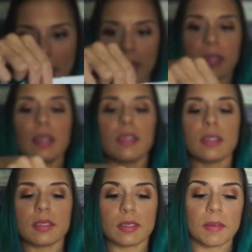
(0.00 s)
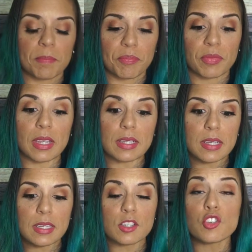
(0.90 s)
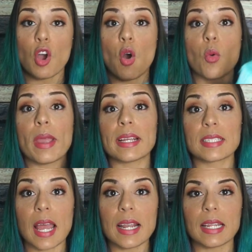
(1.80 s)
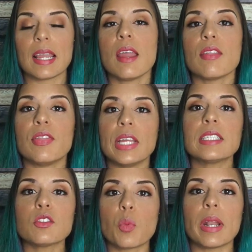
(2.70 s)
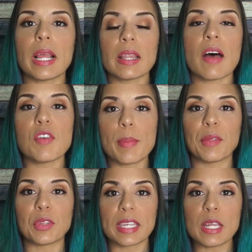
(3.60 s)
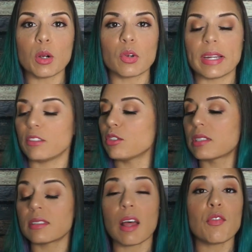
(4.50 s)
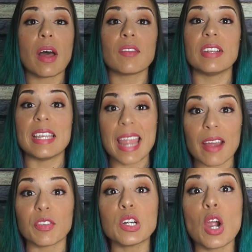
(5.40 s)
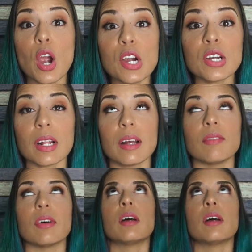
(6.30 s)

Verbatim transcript: my goodness, this is so exciting. This is what I love about the Keto Krate, just stuff I've never heard of.